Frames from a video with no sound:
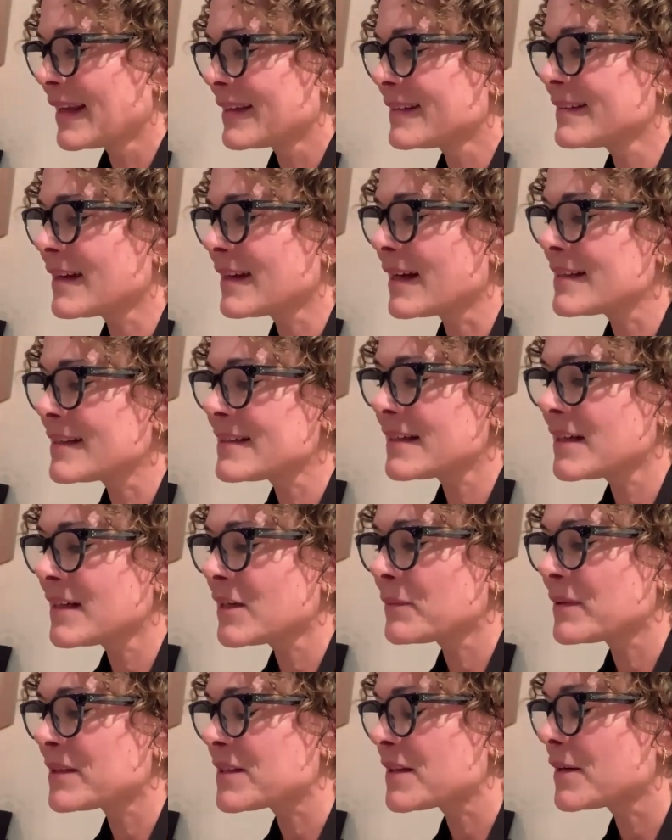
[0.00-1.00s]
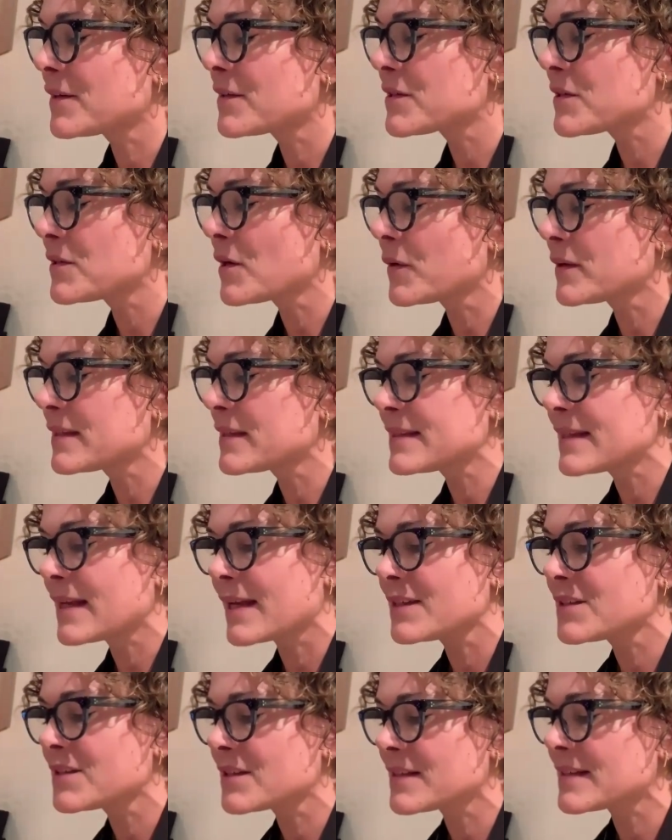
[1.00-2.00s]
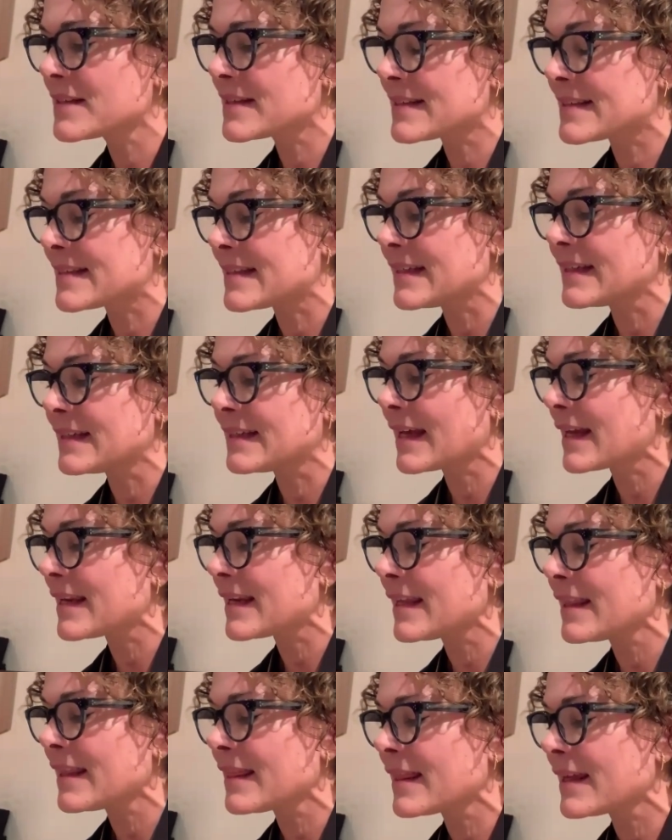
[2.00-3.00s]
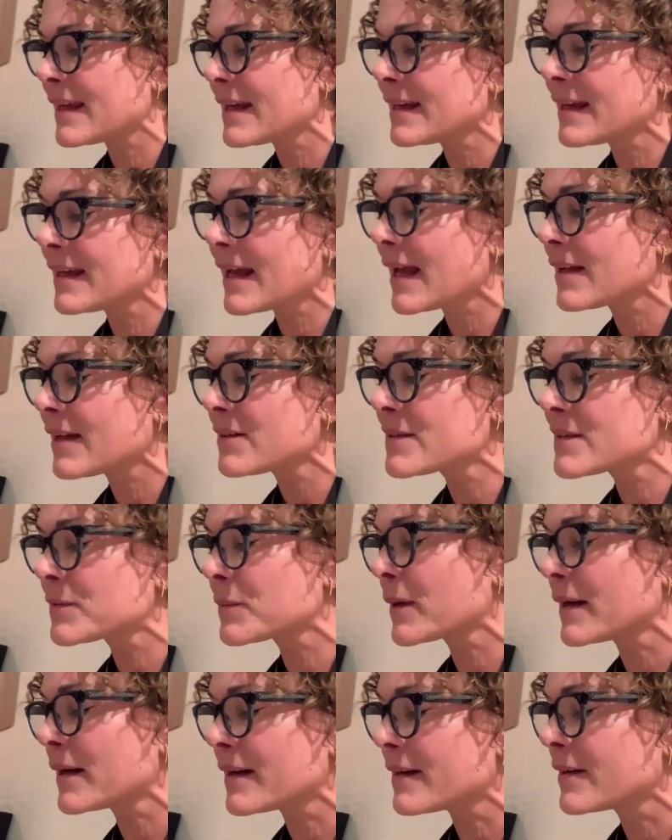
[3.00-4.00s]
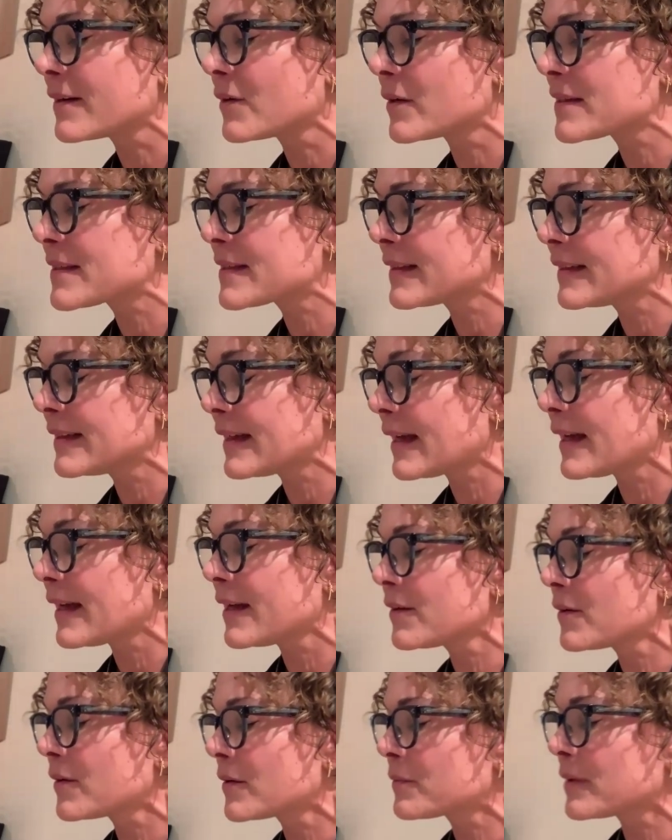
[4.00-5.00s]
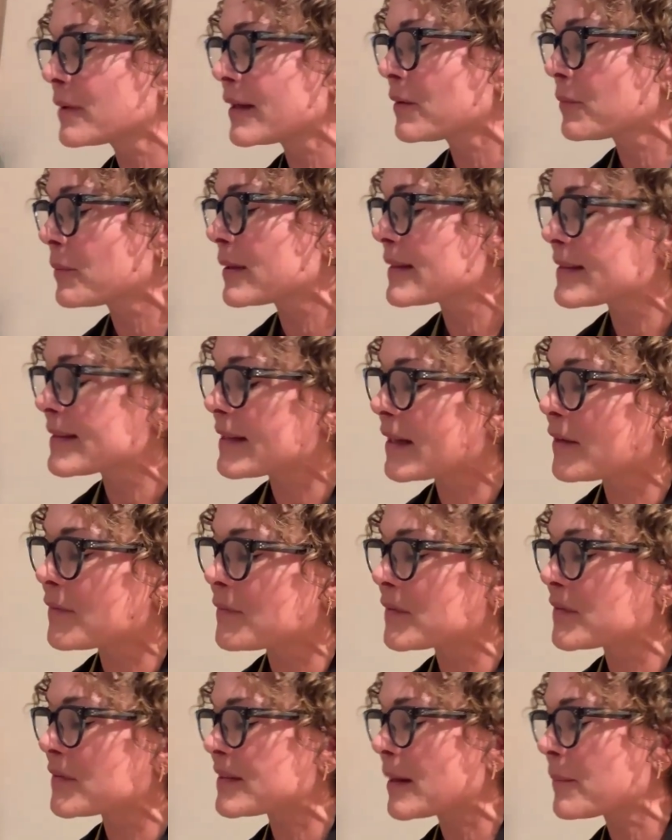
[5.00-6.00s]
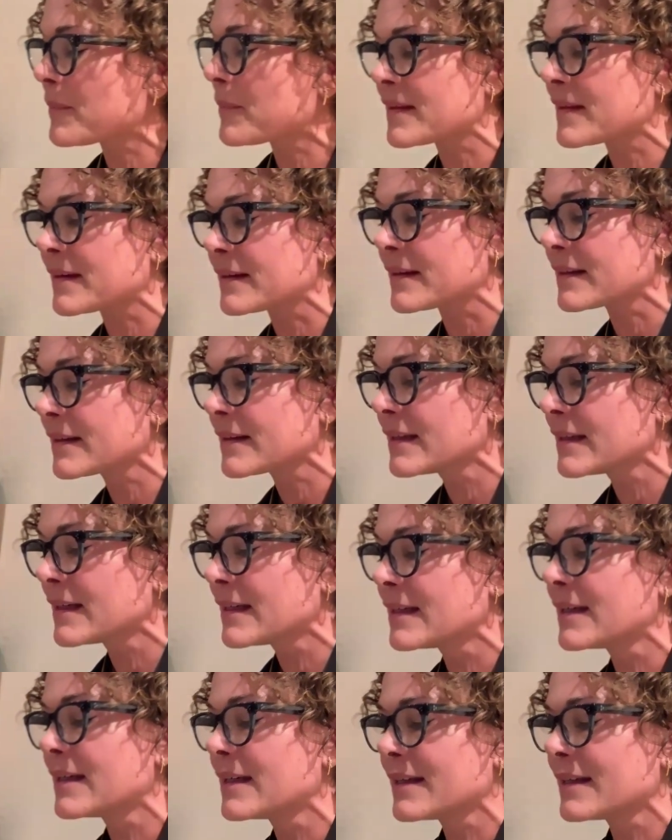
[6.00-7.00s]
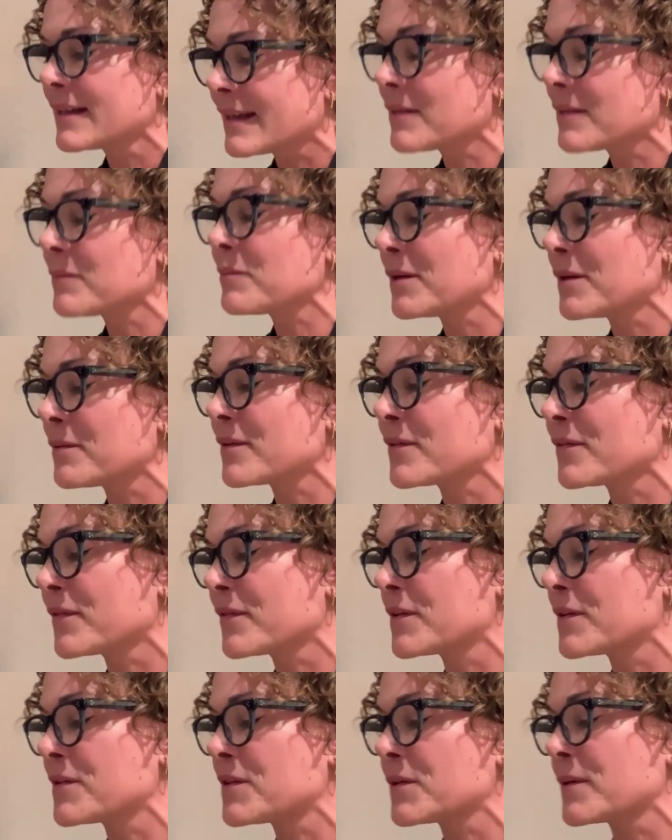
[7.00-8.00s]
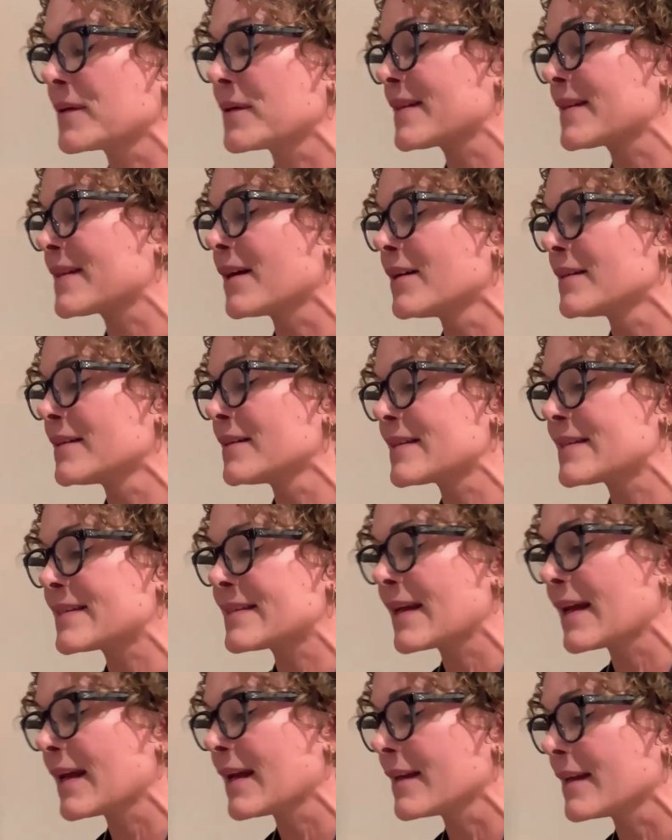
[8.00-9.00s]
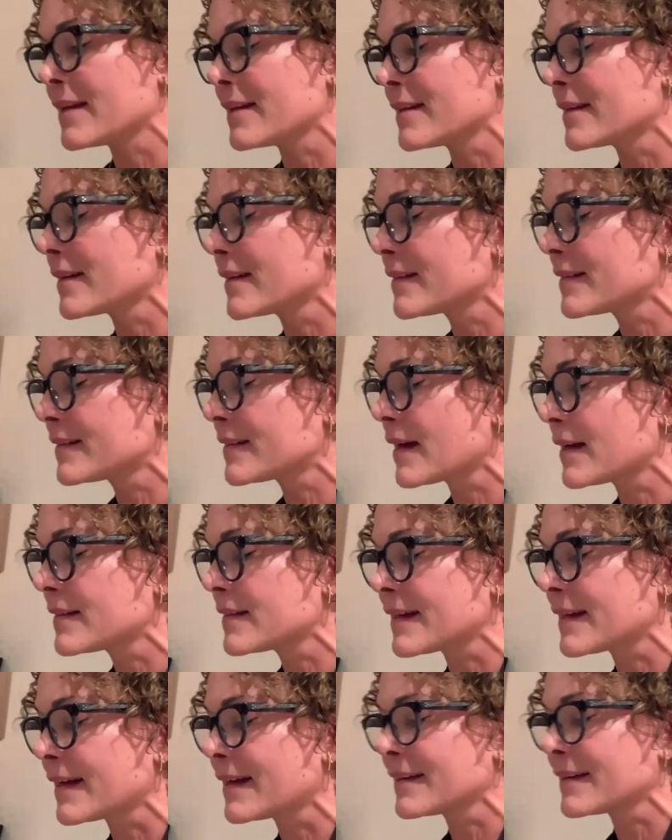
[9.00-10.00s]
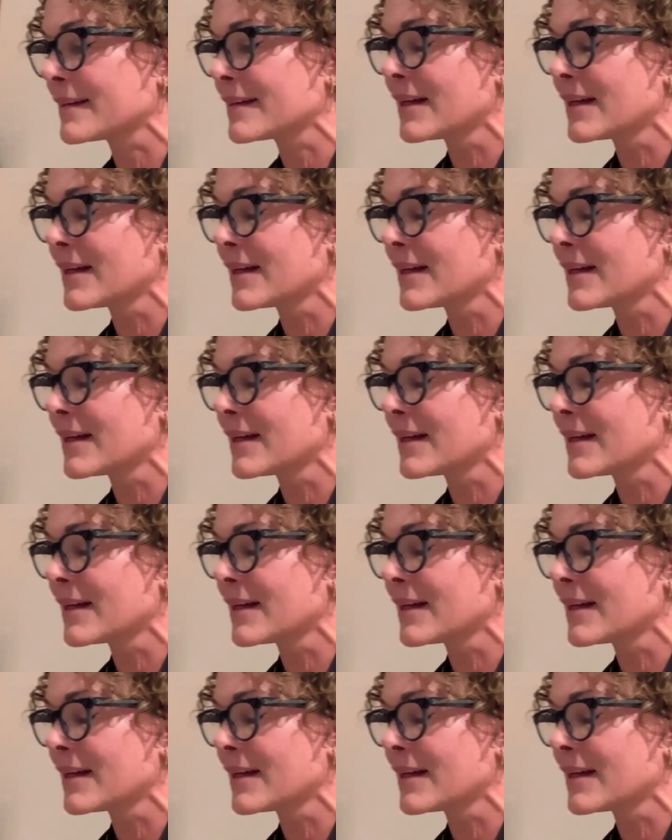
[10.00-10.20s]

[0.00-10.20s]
Zazen in which there's no intention to seek anything elsewhere or to gain or rid oneself of something can be referred to as unstained zazen.